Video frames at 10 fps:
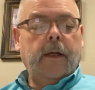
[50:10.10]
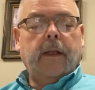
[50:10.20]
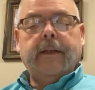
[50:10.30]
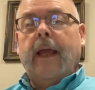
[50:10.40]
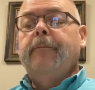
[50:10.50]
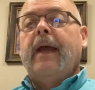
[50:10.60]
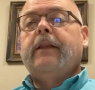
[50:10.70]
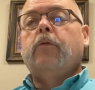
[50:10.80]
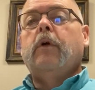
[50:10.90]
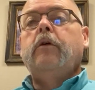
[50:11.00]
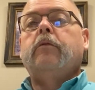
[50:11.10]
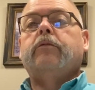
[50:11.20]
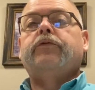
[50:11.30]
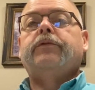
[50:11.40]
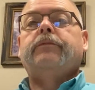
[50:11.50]
they make the
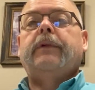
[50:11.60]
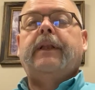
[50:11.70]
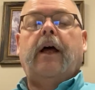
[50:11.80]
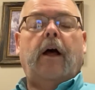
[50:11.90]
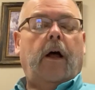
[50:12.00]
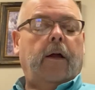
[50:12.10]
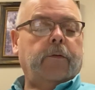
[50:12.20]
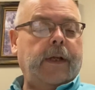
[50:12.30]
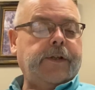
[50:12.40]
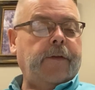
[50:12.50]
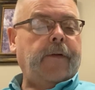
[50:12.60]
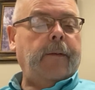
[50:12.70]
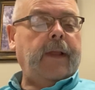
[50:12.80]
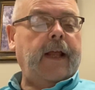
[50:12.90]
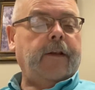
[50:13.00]
rules, and the rest of the
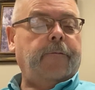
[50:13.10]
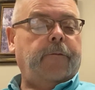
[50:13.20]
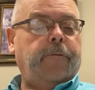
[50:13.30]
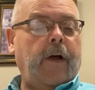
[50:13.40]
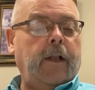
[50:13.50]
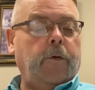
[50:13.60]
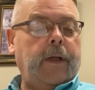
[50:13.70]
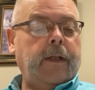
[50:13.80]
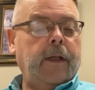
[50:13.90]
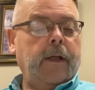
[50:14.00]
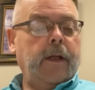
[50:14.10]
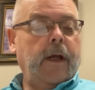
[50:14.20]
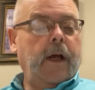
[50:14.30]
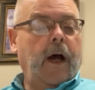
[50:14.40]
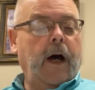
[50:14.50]
family have to follow it.
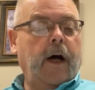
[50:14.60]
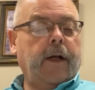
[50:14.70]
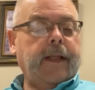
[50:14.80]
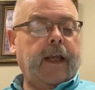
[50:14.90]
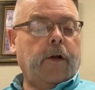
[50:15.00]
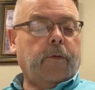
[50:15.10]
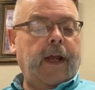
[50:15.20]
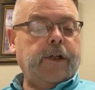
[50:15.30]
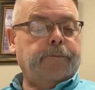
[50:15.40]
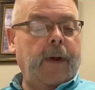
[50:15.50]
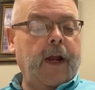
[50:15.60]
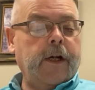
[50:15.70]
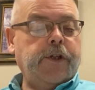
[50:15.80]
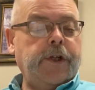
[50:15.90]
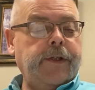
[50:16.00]
They could arrange
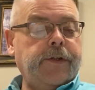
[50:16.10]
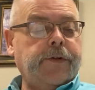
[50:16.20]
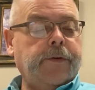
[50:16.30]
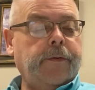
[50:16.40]
marriages,